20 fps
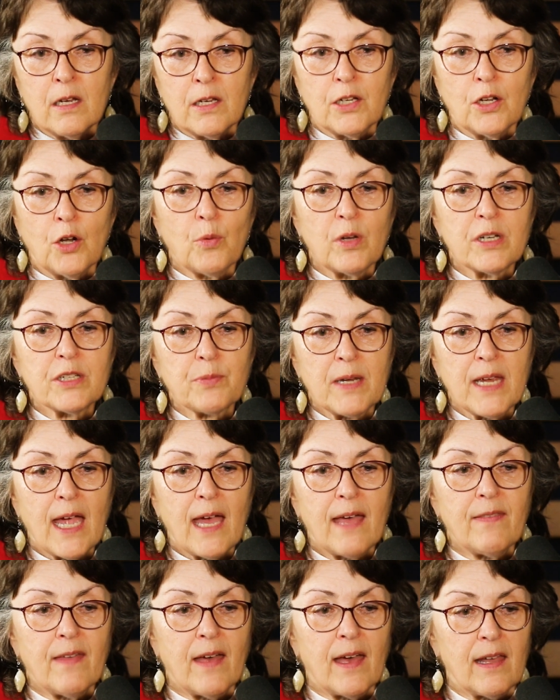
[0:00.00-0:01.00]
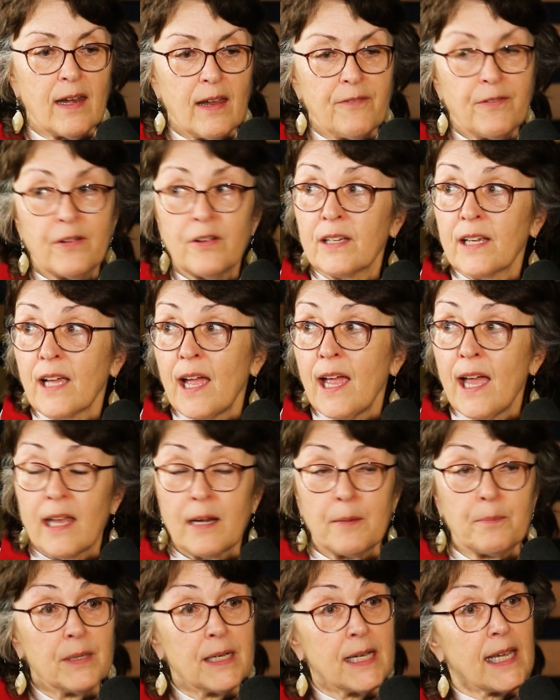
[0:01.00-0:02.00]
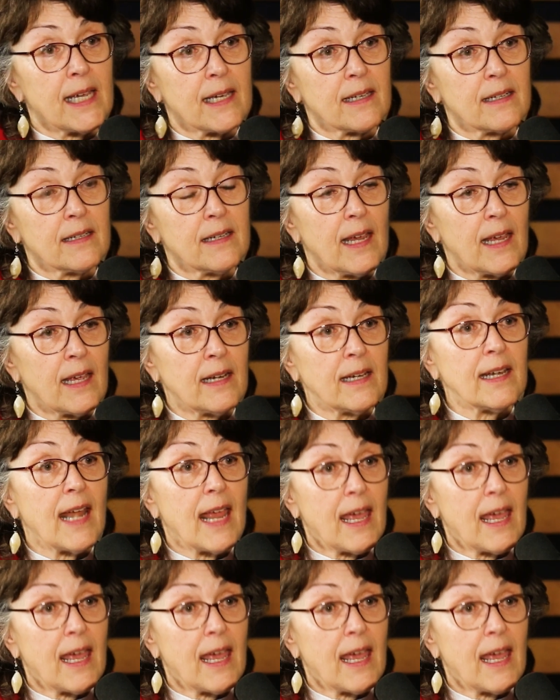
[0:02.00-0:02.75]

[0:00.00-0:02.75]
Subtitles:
Once we had that, I felt like I had a plan. And